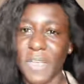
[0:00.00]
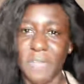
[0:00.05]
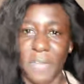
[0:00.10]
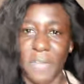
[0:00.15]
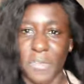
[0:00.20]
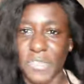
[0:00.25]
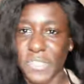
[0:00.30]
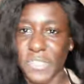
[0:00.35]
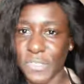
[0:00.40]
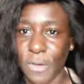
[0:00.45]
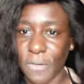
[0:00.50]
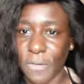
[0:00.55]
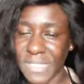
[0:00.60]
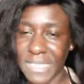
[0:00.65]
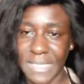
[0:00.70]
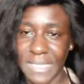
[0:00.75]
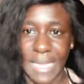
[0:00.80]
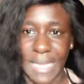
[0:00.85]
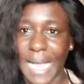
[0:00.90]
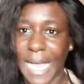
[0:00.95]
Erica was very,
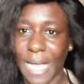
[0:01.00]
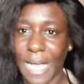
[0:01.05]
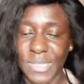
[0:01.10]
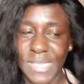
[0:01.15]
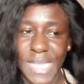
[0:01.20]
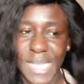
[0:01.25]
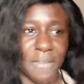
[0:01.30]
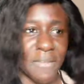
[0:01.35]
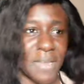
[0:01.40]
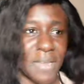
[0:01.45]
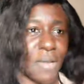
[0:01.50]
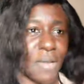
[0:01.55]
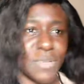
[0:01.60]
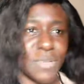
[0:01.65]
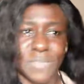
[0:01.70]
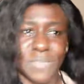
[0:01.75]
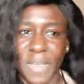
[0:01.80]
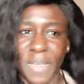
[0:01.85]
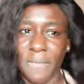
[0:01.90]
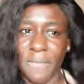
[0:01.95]
very soft in the
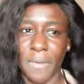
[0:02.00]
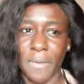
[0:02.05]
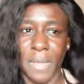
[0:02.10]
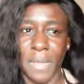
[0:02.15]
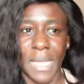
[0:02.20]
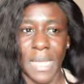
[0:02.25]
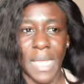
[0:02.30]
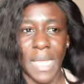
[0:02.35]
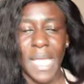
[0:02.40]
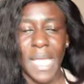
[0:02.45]
house. Erica was very,